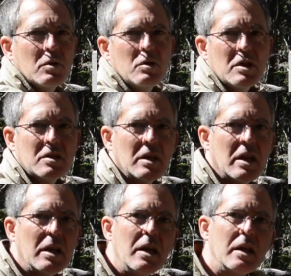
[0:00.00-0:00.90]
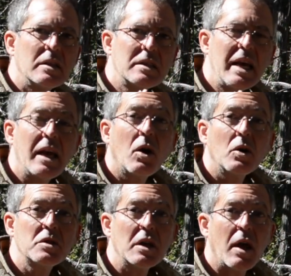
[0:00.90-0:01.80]
You just need 10
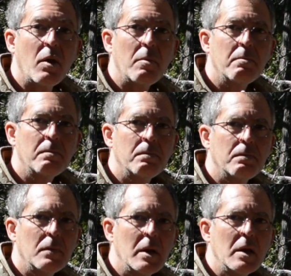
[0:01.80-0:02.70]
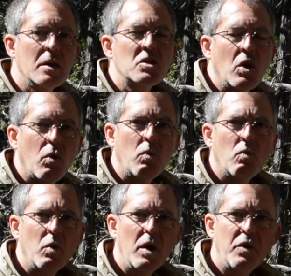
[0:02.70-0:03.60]
altogether. So
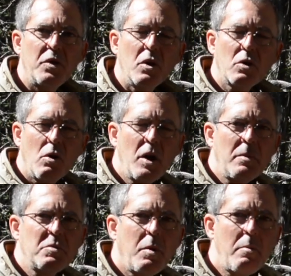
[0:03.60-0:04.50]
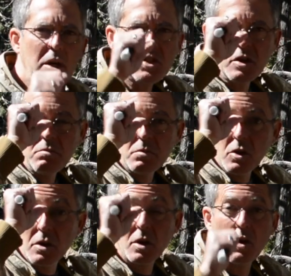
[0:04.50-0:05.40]
with your grown-up's permission,
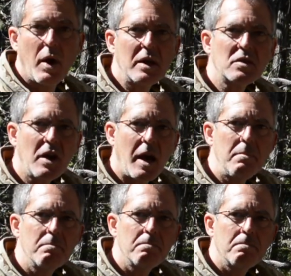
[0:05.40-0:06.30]
you're going to go outside.